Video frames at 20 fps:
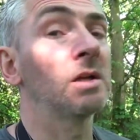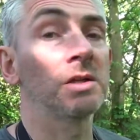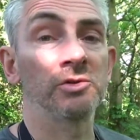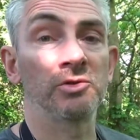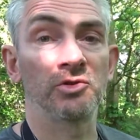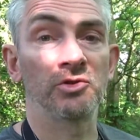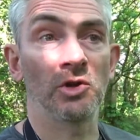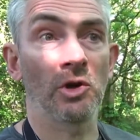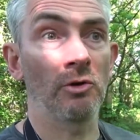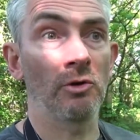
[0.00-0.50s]
That's
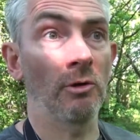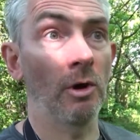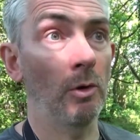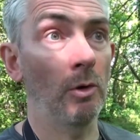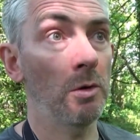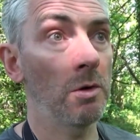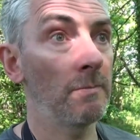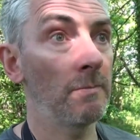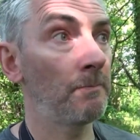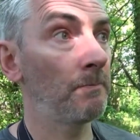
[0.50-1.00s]
just a
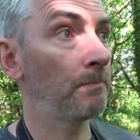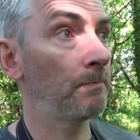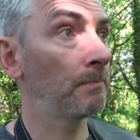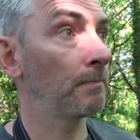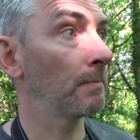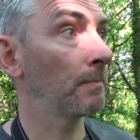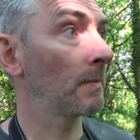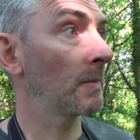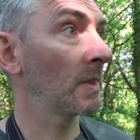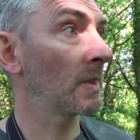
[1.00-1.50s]
crow.
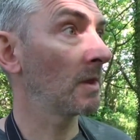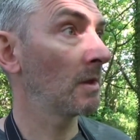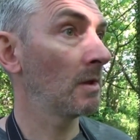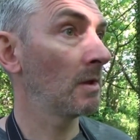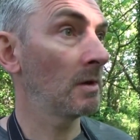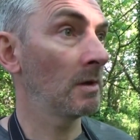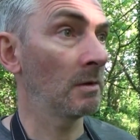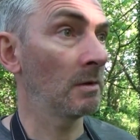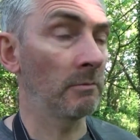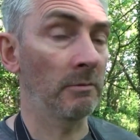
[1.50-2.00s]

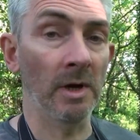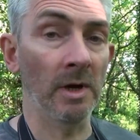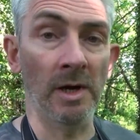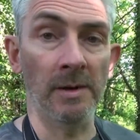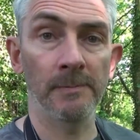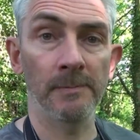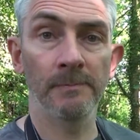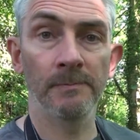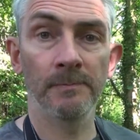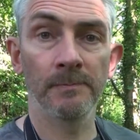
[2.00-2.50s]
Right,
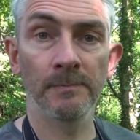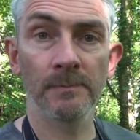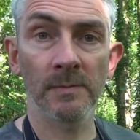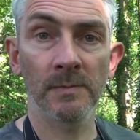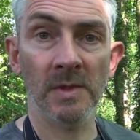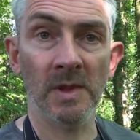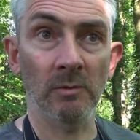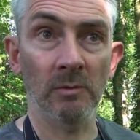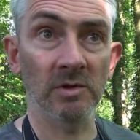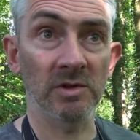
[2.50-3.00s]

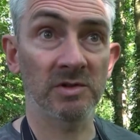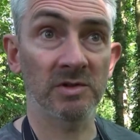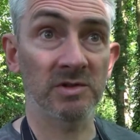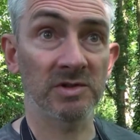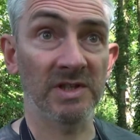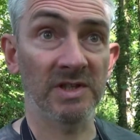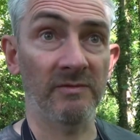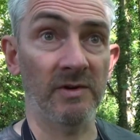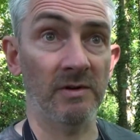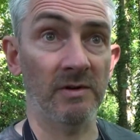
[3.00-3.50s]
I'm going to
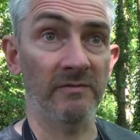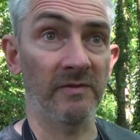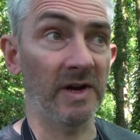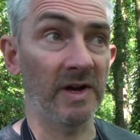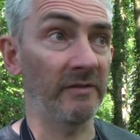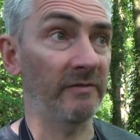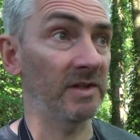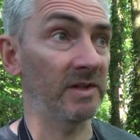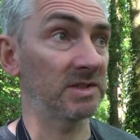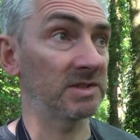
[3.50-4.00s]
see if I can
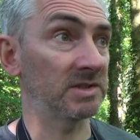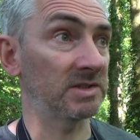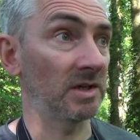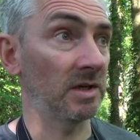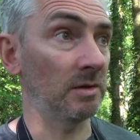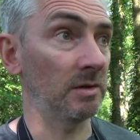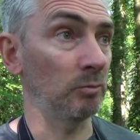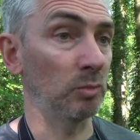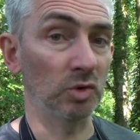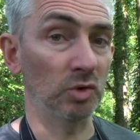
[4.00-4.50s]
find this
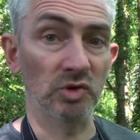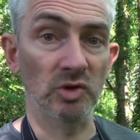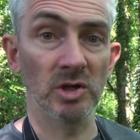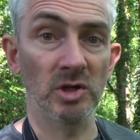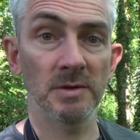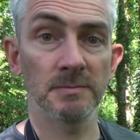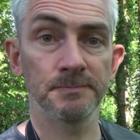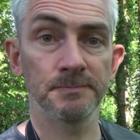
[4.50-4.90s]
buzzard.